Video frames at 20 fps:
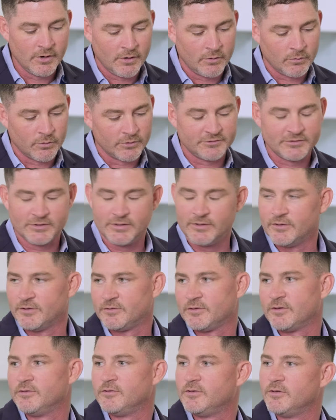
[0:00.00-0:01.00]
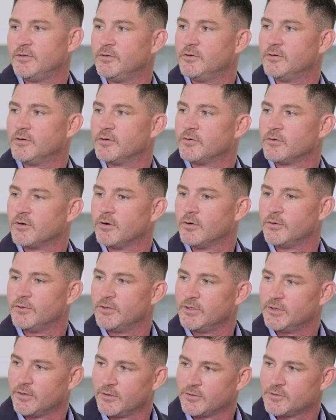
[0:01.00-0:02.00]
we're seeing this continue to grow in the
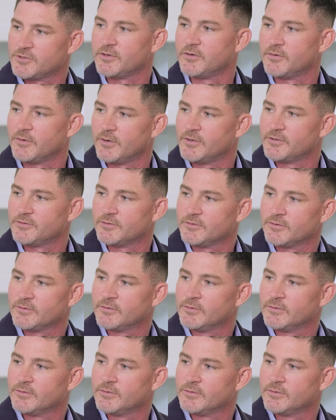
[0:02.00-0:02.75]
younger generations.